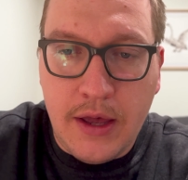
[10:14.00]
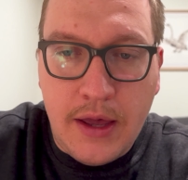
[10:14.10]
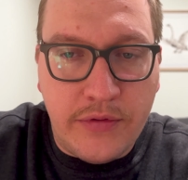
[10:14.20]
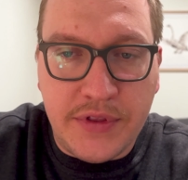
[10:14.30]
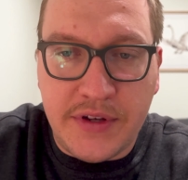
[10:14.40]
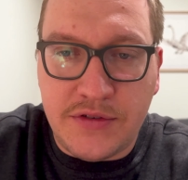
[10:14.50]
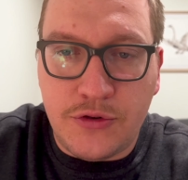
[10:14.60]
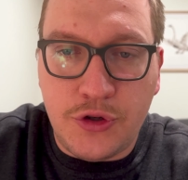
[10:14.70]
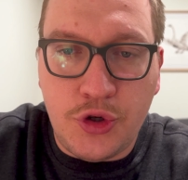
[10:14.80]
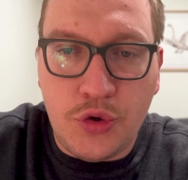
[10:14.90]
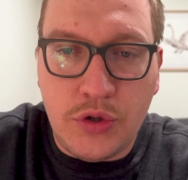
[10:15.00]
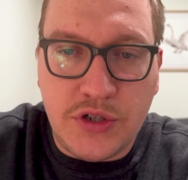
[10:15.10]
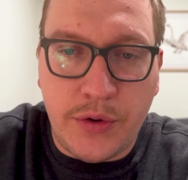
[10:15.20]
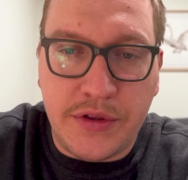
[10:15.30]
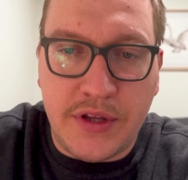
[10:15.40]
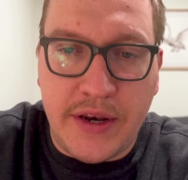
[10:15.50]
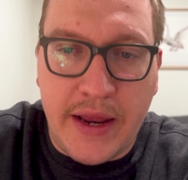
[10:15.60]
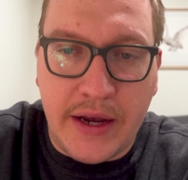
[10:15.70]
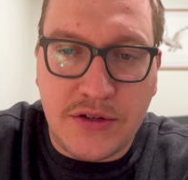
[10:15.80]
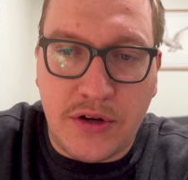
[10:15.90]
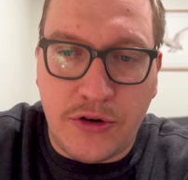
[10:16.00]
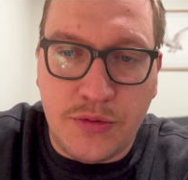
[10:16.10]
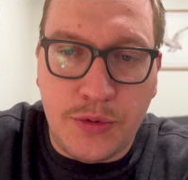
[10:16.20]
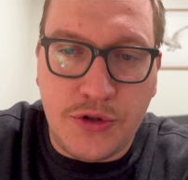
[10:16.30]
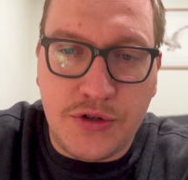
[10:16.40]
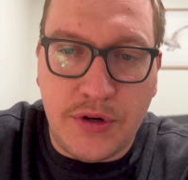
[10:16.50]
when things are due, showing the next contribution